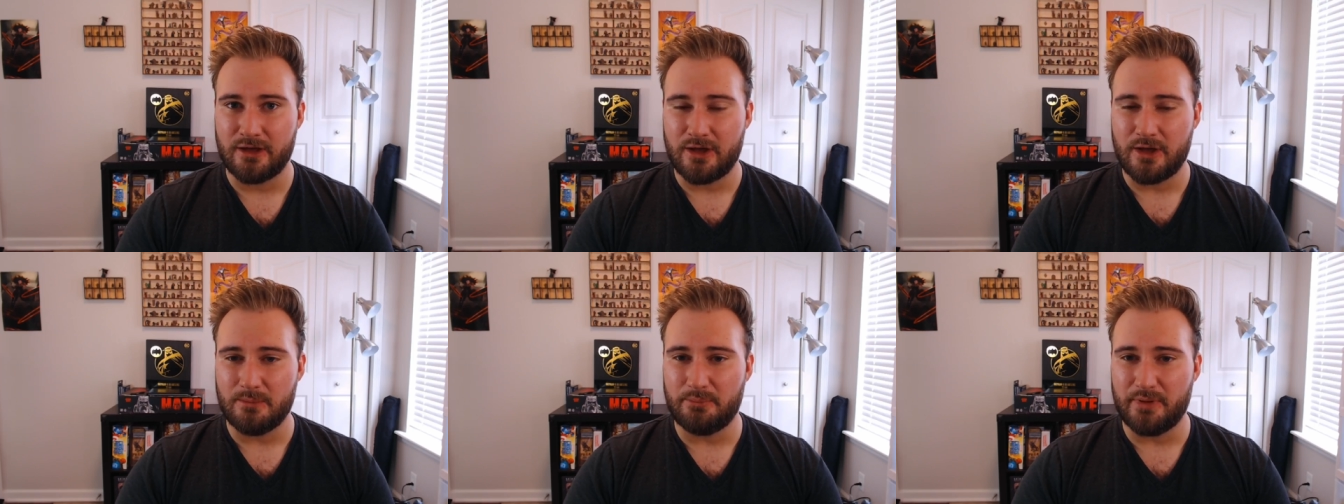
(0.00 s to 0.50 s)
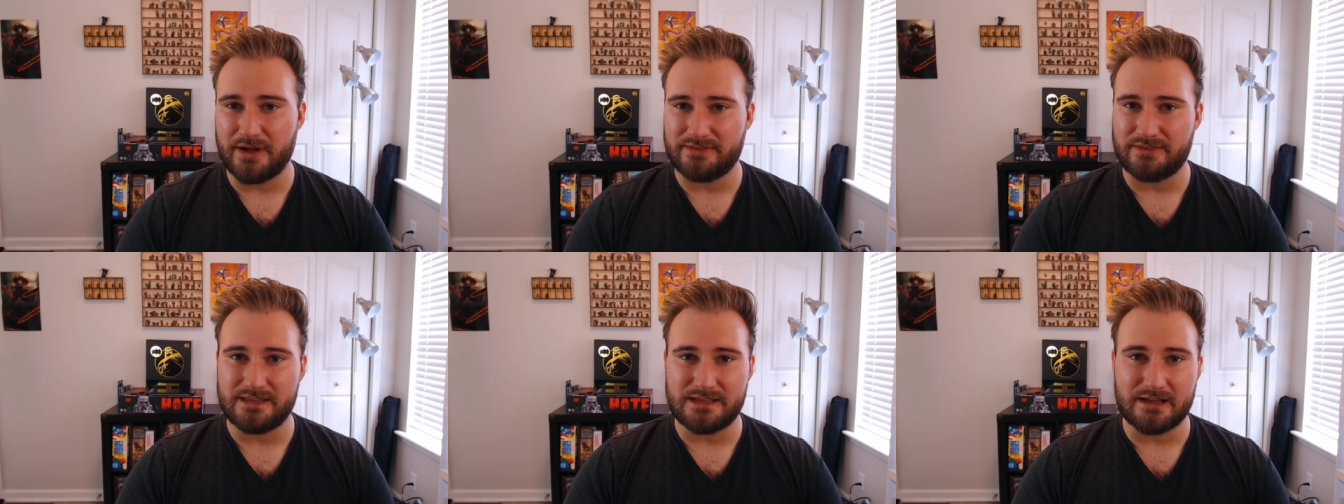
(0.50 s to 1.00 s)
but
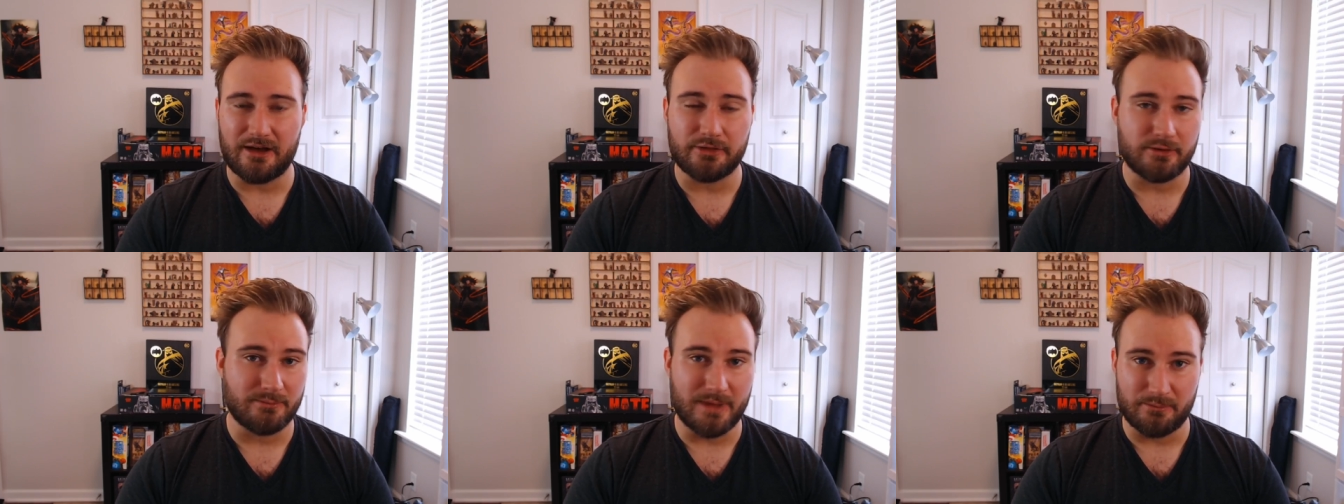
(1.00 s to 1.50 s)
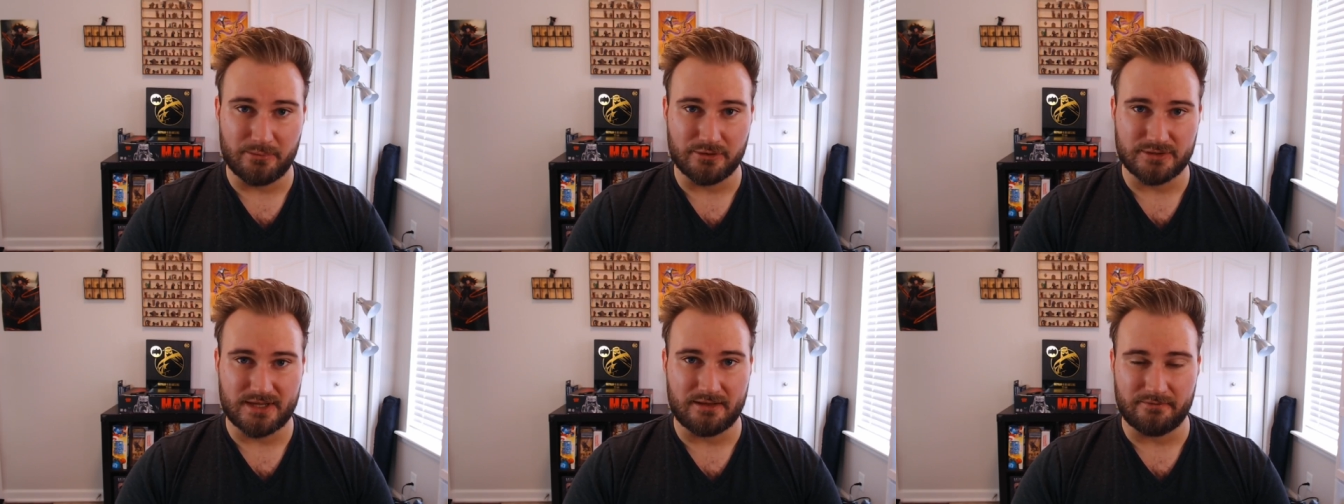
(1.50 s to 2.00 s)
the other members
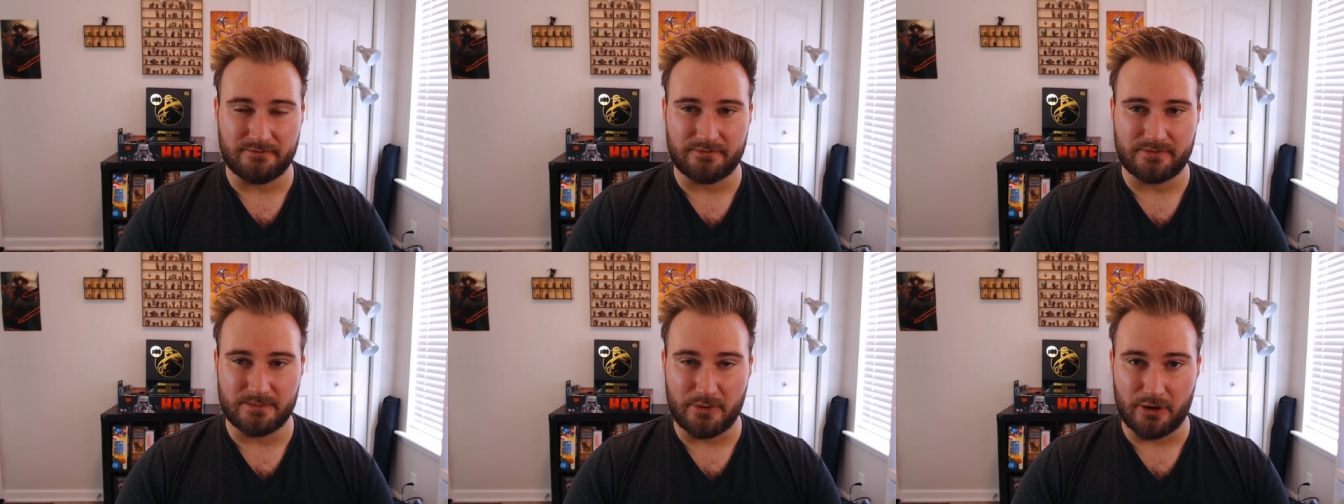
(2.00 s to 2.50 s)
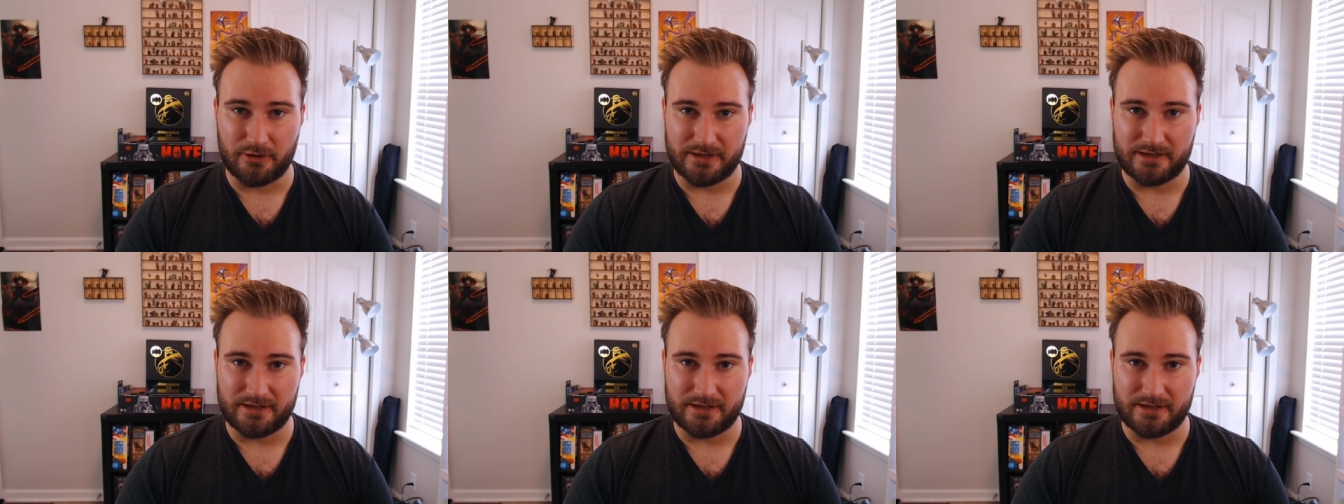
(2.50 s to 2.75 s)
of the party.